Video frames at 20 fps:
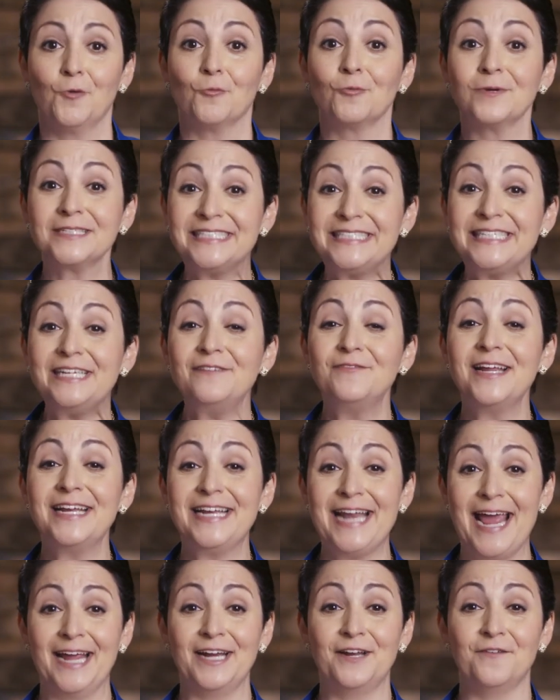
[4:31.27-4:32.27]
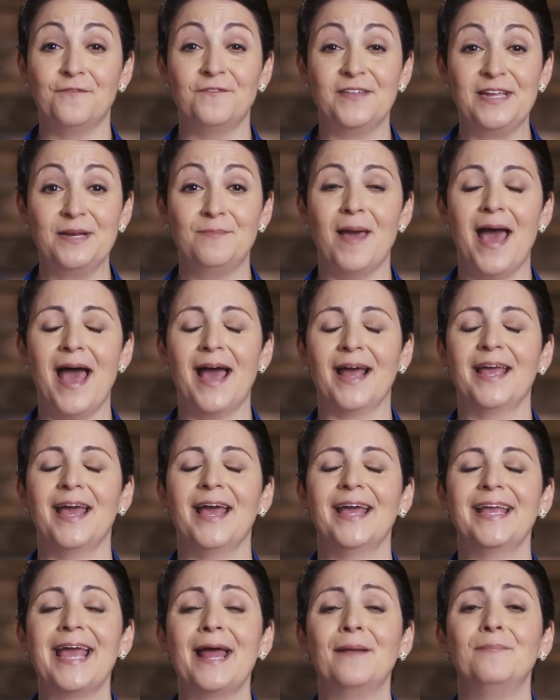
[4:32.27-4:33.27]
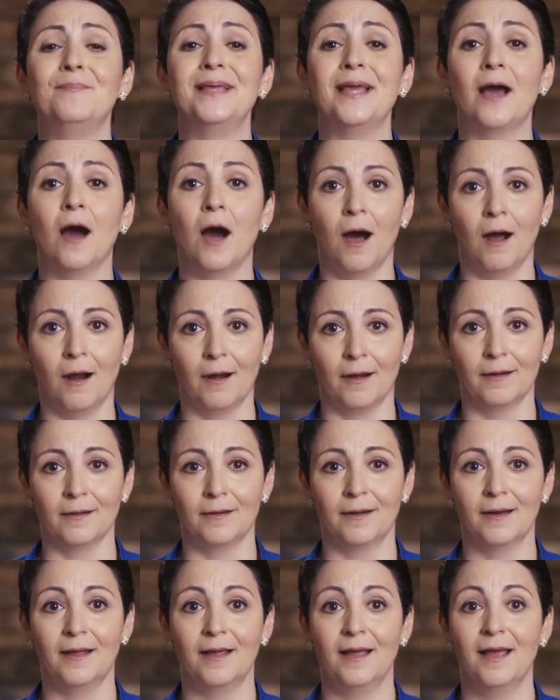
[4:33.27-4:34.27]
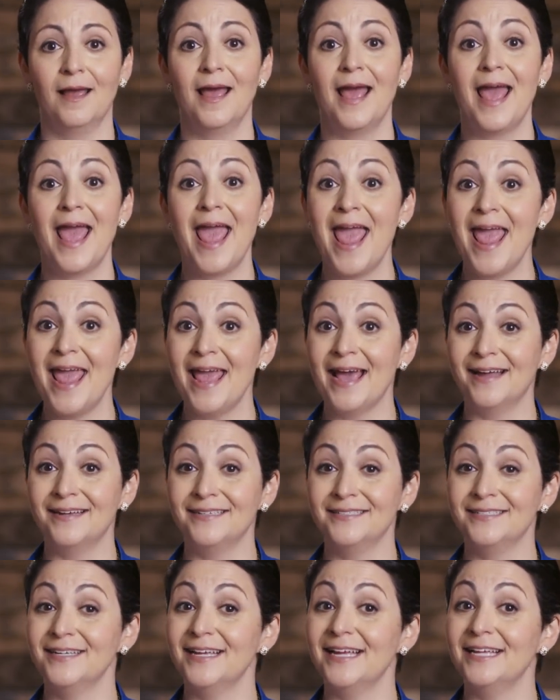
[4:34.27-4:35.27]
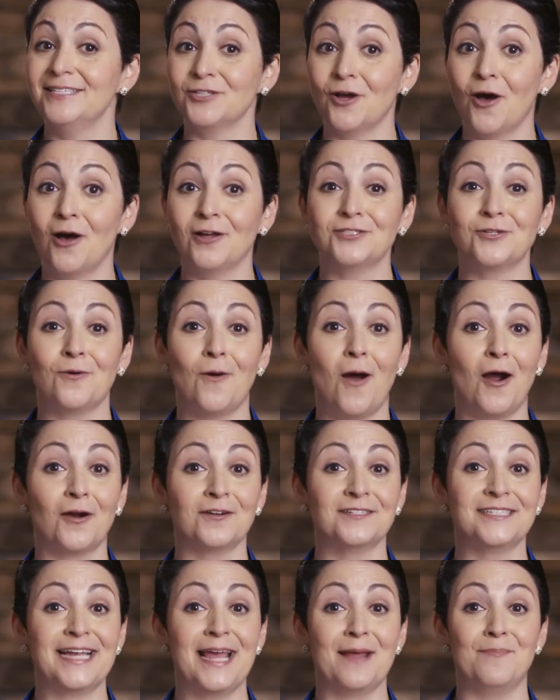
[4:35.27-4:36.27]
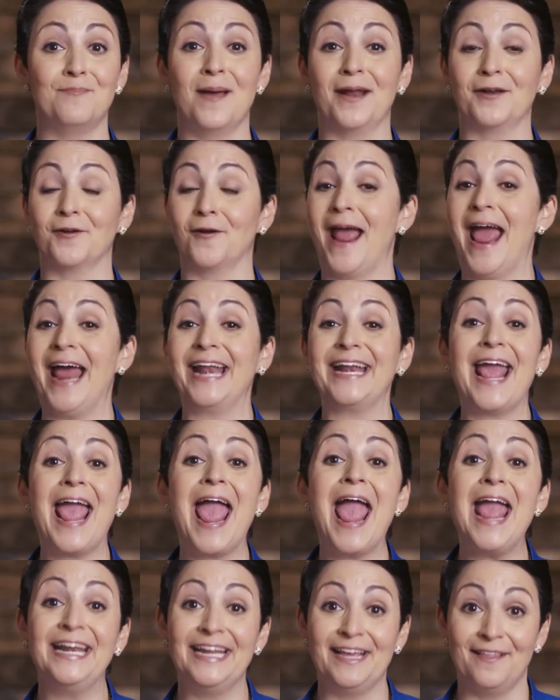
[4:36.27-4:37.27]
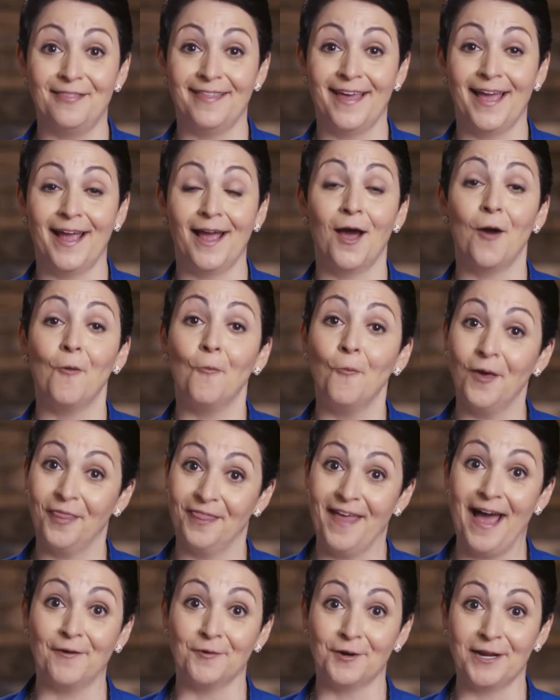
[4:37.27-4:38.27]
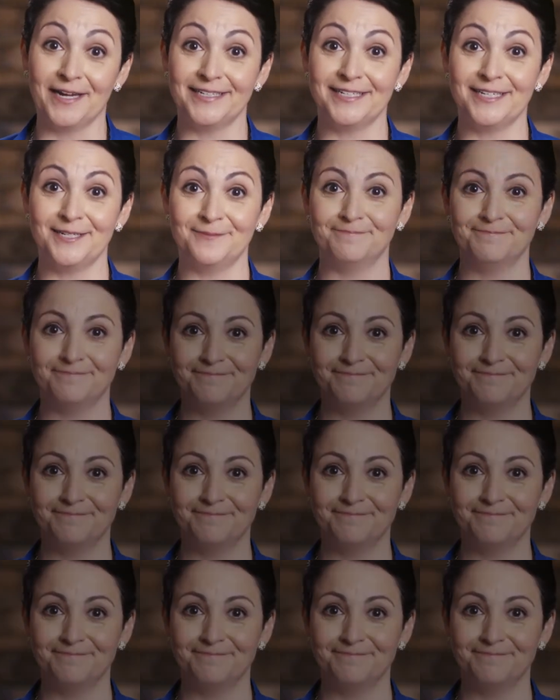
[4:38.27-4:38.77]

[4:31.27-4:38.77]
Receiving negative feedback can be hard, and it's also hard to get better at anything without it.